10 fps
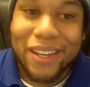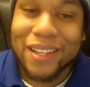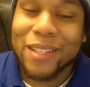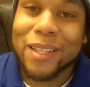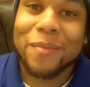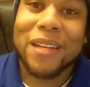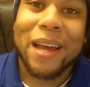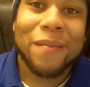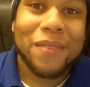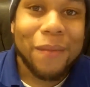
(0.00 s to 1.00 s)

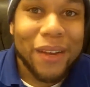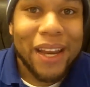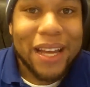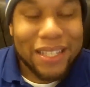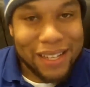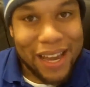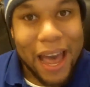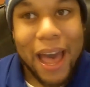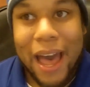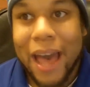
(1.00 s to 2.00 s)
sometimes, as a
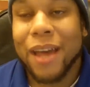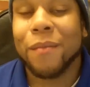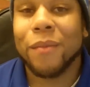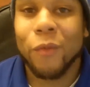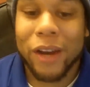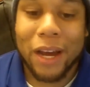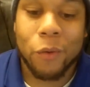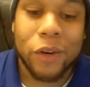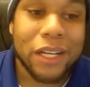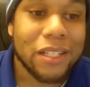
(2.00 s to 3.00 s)
guy, I am what I
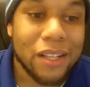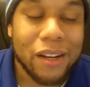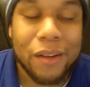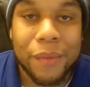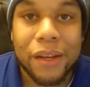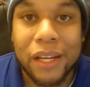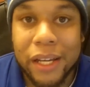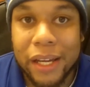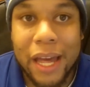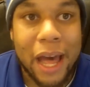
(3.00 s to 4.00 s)
would consider to be a
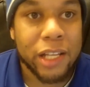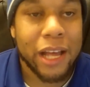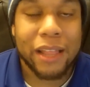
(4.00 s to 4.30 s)
good guy.